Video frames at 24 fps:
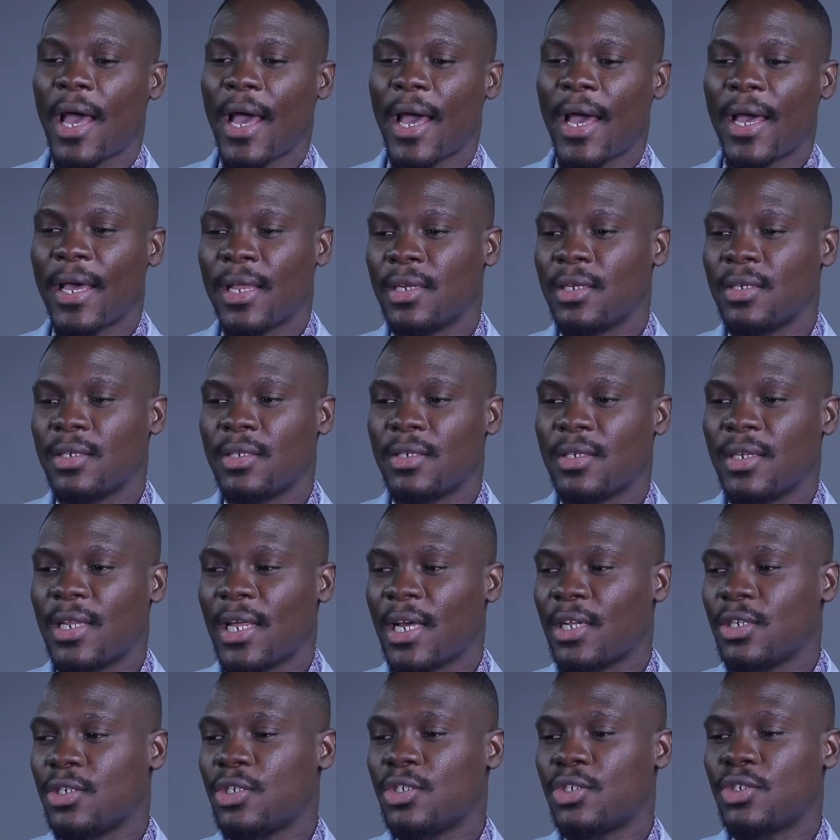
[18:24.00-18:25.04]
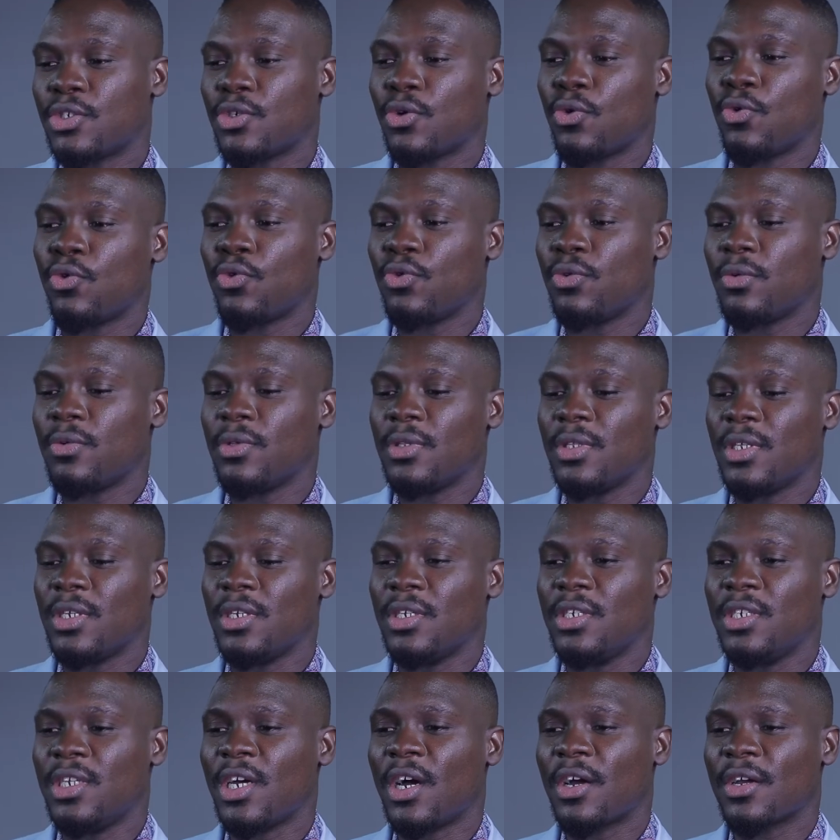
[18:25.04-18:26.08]
and that show the
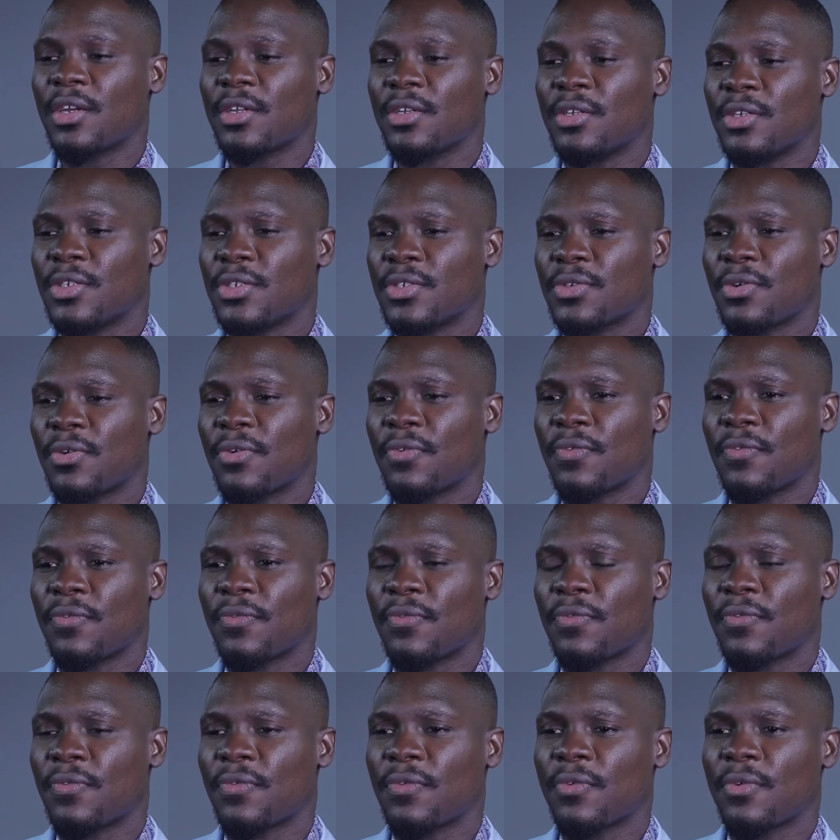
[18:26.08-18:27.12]
darkness of